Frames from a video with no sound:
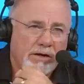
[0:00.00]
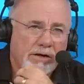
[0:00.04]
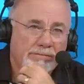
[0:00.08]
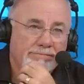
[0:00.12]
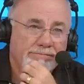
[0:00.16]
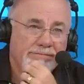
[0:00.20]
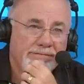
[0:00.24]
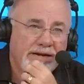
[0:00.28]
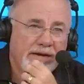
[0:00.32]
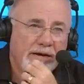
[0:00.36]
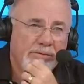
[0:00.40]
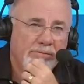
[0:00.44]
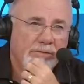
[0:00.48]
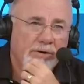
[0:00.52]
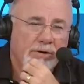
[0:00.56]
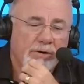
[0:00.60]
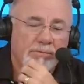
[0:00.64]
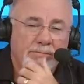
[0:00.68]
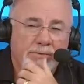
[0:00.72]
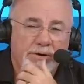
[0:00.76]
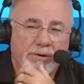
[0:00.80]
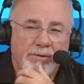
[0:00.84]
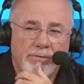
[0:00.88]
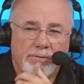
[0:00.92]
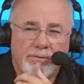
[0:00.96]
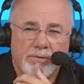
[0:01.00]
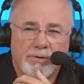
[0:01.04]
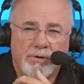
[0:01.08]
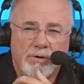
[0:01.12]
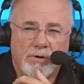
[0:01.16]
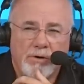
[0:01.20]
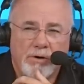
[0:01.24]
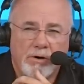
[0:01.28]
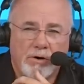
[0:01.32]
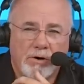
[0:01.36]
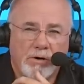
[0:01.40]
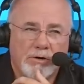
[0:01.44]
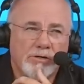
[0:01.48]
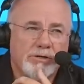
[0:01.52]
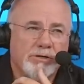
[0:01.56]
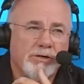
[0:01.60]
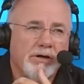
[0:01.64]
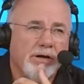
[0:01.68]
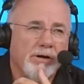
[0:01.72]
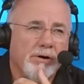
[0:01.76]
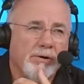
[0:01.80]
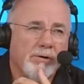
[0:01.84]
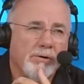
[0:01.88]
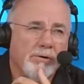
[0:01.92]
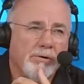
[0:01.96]
and I'm going to be real harsh
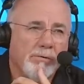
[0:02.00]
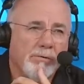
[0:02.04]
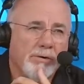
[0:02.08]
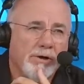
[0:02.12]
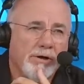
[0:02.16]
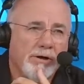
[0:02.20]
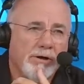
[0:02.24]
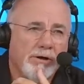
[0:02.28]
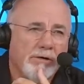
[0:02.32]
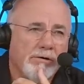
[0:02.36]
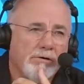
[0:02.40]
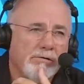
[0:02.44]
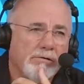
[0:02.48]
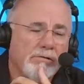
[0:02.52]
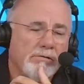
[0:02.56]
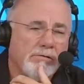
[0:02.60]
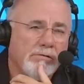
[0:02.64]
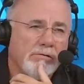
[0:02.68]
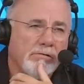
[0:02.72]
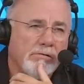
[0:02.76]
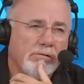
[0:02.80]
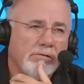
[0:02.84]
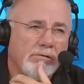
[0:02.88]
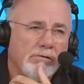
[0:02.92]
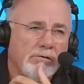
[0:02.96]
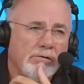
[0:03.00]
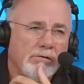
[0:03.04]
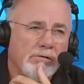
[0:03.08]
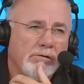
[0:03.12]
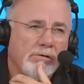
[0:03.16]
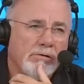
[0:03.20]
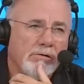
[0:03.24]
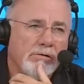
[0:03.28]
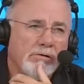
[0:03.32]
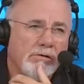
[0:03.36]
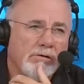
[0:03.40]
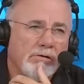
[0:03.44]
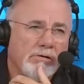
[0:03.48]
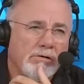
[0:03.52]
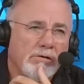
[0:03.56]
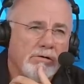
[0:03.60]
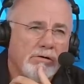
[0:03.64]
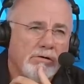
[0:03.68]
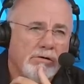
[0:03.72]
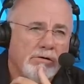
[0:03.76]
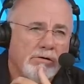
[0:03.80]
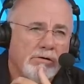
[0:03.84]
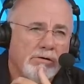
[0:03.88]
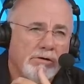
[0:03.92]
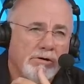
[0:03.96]
now. Are you ready? Yeah, I'm
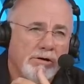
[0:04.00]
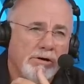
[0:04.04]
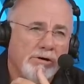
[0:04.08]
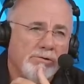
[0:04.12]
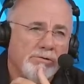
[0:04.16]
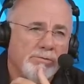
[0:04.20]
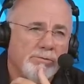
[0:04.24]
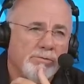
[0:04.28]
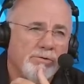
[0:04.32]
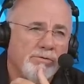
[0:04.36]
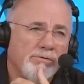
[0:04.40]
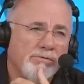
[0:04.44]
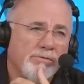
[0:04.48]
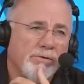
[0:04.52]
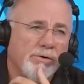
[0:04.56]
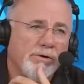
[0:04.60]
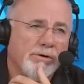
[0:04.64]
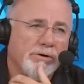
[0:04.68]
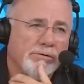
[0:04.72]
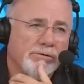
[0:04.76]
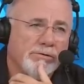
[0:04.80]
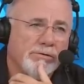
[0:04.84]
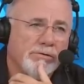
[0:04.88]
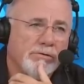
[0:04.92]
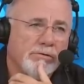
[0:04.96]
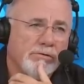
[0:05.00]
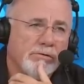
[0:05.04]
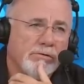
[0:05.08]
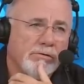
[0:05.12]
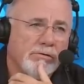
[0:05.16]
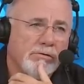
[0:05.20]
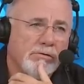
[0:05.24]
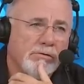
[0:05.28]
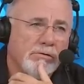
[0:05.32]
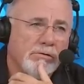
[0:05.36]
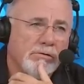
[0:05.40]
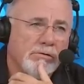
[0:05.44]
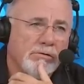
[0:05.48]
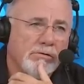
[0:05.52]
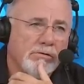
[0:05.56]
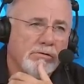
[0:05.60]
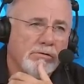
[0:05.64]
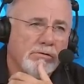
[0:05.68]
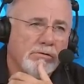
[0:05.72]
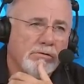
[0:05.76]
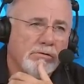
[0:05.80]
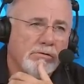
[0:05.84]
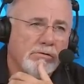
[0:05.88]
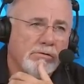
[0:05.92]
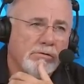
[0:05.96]
ready. You need some new friends.
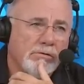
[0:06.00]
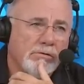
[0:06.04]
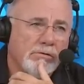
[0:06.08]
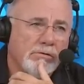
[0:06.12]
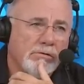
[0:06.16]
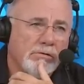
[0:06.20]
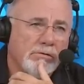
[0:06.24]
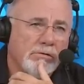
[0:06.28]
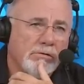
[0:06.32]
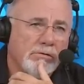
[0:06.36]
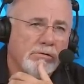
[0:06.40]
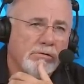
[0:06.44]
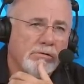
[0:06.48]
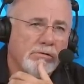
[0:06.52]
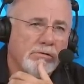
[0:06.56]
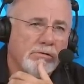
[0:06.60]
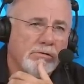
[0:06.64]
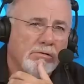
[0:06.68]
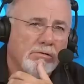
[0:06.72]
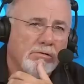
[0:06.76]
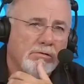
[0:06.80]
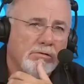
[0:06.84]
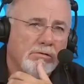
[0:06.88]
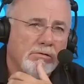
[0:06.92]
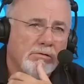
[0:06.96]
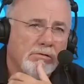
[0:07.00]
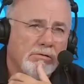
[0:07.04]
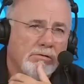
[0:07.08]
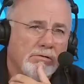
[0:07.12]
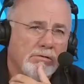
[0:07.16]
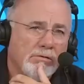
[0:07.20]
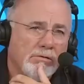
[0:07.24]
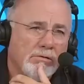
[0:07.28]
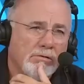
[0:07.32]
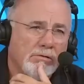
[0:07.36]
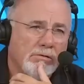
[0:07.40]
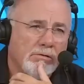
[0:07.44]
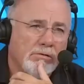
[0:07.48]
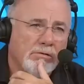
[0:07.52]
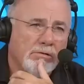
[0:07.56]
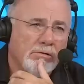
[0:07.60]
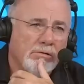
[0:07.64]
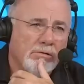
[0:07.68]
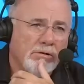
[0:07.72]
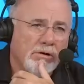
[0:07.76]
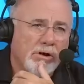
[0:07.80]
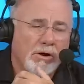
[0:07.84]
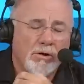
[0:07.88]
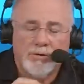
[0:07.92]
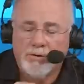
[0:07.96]
Okay.
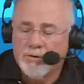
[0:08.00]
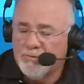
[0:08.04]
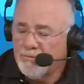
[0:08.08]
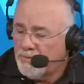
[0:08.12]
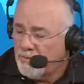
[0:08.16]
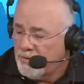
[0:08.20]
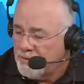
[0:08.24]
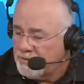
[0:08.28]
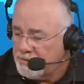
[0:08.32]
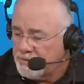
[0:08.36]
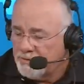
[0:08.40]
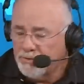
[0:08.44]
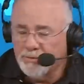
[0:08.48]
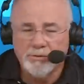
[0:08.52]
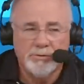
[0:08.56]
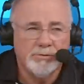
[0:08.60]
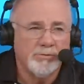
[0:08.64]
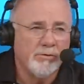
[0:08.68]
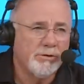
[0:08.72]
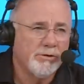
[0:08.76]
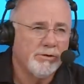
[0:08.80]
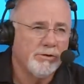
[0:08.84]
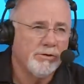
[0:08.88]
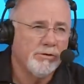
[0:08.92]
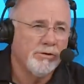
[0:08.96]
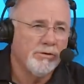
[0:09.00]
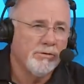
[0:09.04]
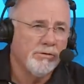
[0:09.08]
All your friends do is what you're